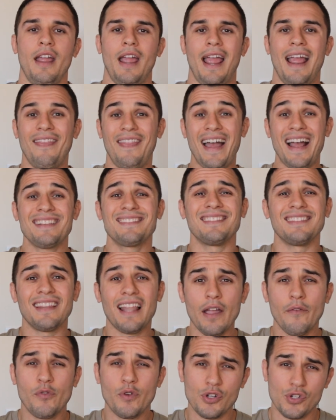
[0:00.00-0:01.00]
And that's
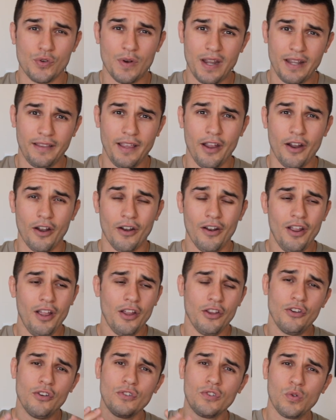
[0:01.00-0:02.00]
leverage right there.
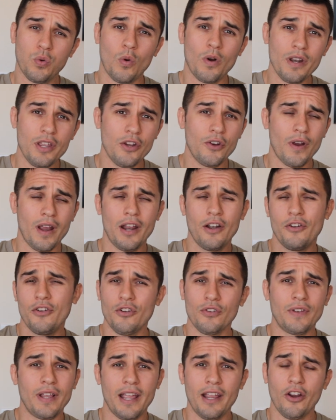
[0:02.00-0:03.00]
Your 20 grand or your
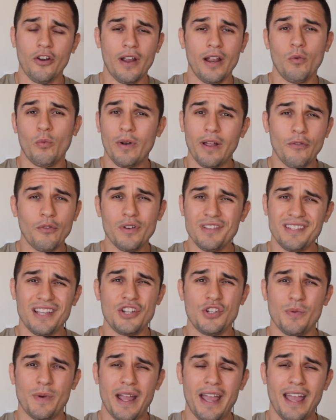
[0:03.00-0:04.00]
10 grand, whatever it is
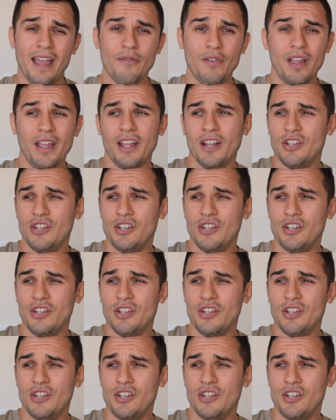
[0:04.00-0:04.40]
that you have,